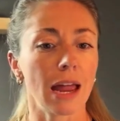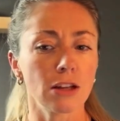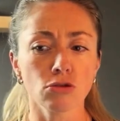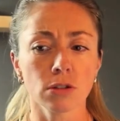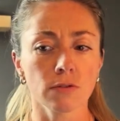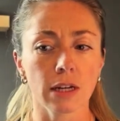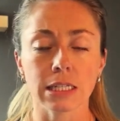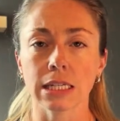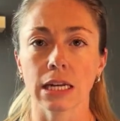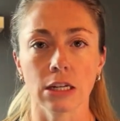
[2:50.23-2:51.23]
any sort of like
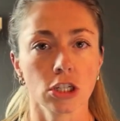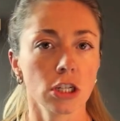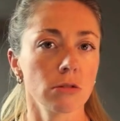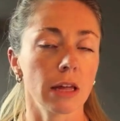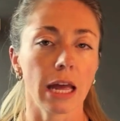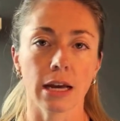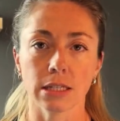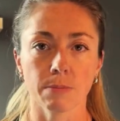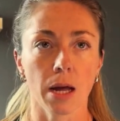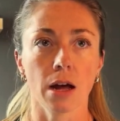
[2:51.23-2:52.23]
skin issue like
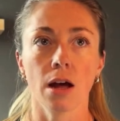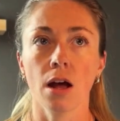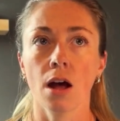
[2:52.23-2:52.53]
eczema,